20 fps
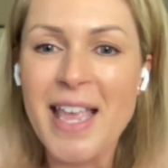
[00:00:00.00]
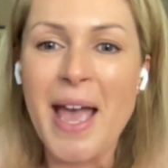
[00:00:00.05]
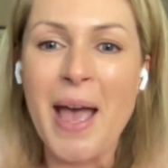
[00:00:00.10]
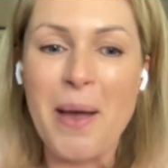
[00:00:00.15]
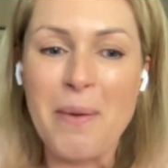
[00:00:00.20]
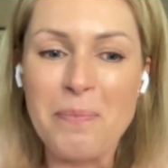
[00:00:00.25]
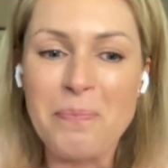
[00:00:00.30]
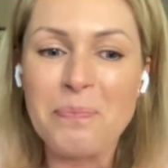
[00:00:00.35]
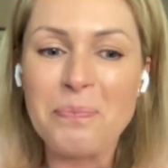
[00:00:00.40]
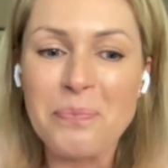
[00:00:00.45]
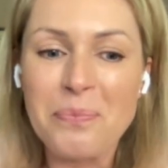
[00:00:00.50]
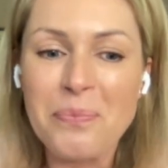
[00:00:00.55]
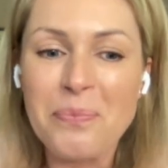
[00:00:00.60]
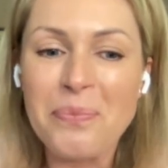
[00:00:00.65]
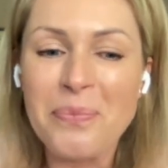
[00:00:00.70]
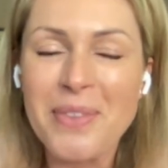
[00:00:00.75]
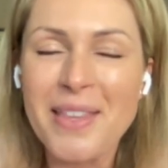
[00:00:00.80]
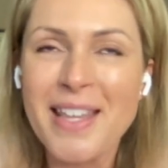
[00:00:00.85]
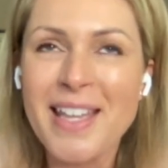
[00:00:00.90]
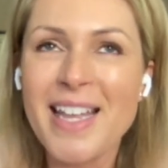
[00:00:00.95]
yeah.
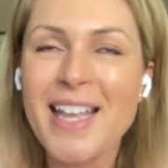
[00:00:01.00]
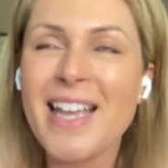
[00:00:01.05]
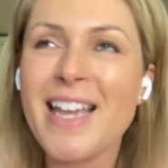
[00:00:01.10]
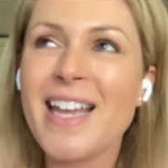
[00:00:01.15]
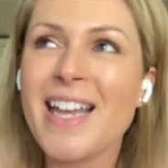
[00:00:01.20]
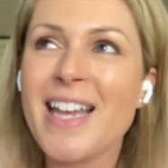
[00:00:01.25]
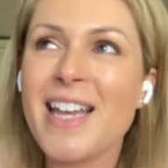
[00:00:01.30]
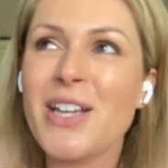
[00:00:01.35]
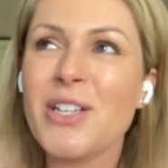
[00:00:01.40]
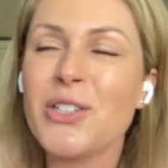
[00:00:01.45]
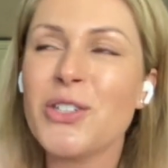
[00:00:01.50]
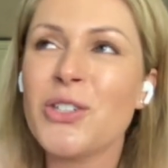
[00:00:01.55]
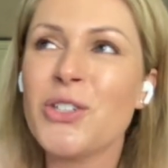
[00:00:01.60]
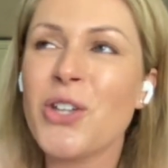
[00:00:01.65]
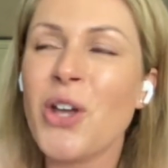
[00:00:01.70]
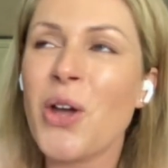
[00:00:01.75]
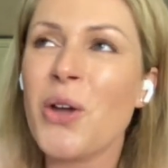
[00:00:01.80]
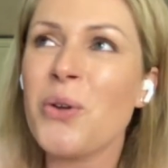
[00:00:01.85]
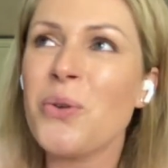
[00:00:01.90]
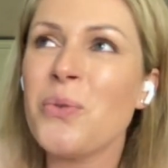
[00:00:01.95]

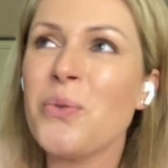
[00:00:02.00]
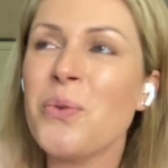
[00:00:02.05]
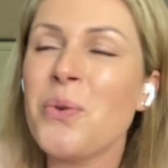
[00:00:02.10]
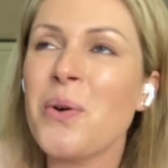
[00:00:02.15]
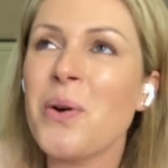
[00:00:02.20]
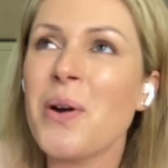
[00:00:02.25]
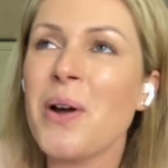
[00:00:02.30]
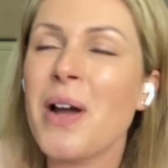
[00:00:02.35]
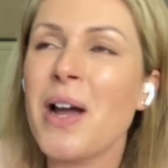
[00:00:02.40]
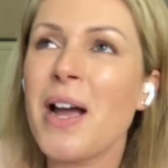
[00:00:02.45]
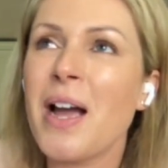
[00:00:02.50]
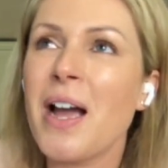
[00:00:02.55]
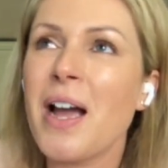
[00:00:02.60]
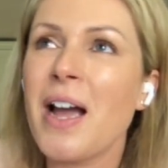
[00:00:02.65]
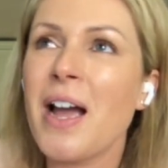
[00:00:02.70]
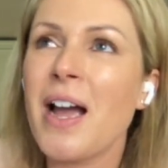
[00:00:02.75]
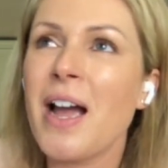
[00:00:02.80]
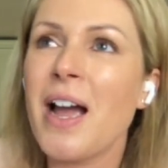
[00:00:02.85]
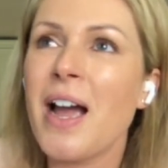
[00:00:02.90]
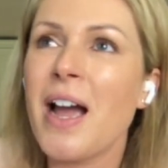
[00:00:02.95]
So,
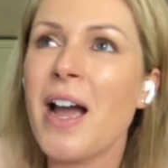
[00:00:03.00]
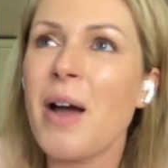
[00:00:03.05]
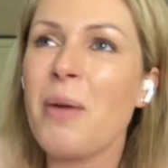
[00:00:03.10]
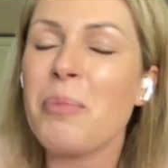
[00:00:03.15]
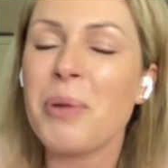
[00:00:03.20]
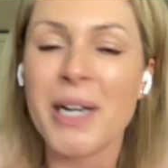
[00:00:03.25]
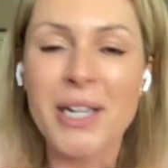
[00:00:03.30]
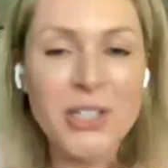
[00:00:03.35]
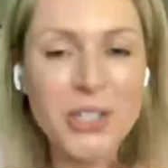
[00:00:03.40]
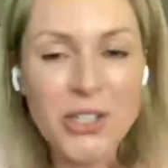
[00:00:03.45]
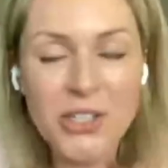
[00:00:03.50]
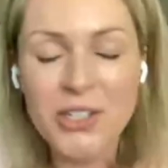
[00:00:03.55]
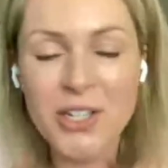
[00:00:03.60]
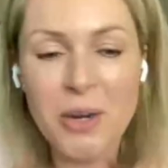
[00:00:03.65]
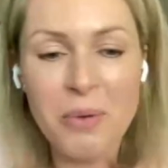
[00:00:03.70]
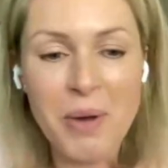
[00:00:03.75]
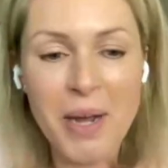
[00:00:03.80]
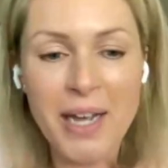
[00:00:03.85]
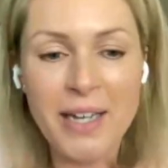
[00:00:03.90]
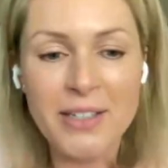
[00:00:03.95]
but I just
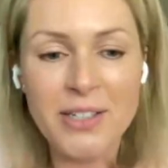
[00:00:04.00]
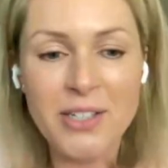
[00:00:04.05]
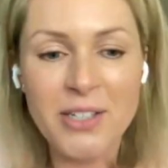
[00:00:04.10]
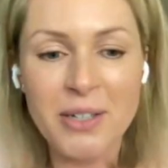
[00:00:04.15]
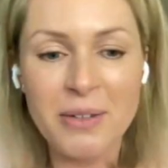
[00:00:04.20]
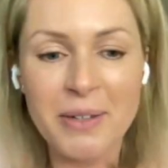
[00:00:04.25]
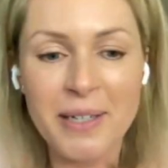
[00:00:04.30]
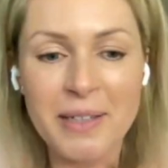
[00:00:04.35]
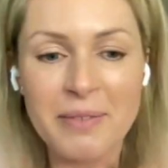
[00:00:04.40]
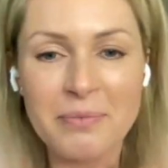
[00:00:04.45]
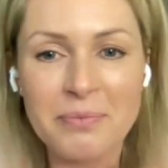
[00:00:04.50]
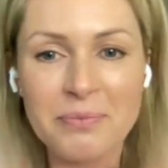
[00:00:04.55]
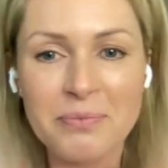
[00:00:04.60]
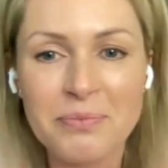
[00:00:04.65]
knew I had to do it.